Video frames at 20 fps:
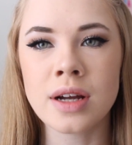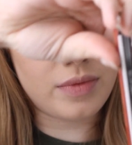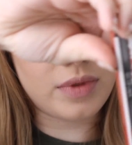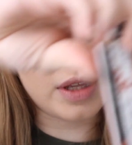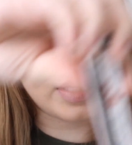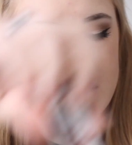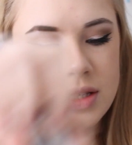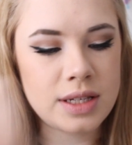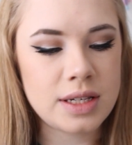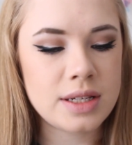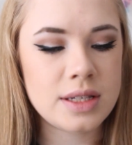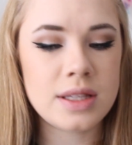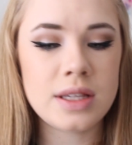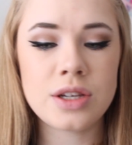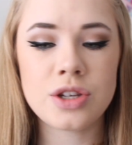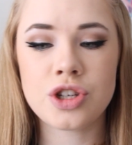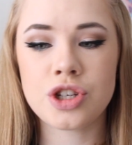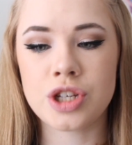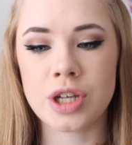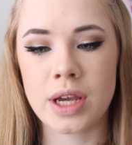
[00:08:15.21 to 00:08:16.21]
This is the
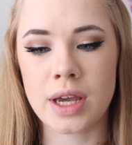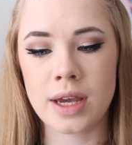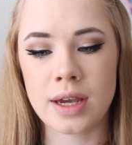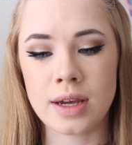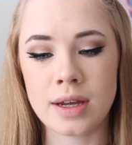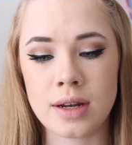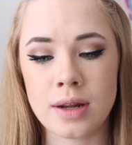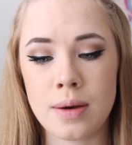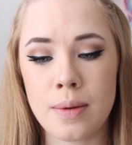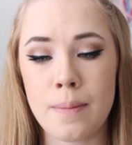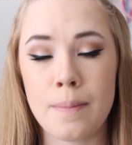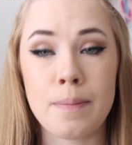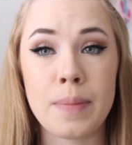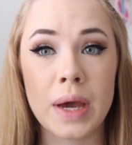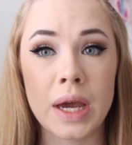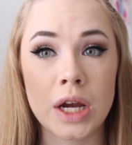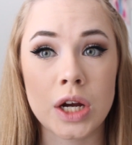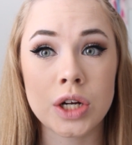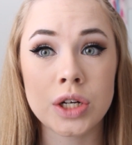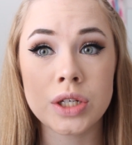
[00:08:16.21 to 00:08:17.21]
shade
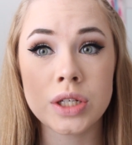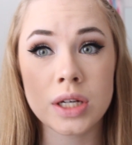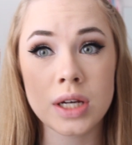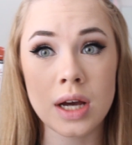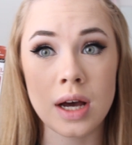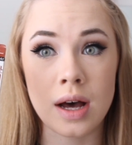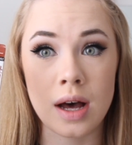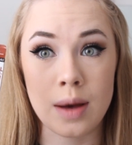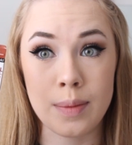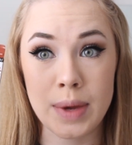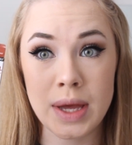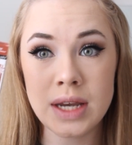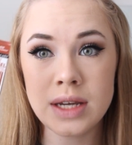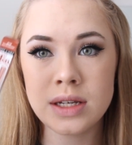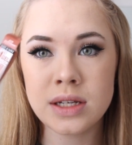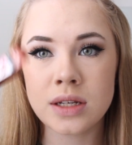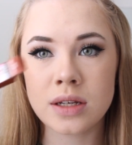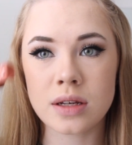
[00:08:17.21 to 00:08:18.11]
Bear to Comment.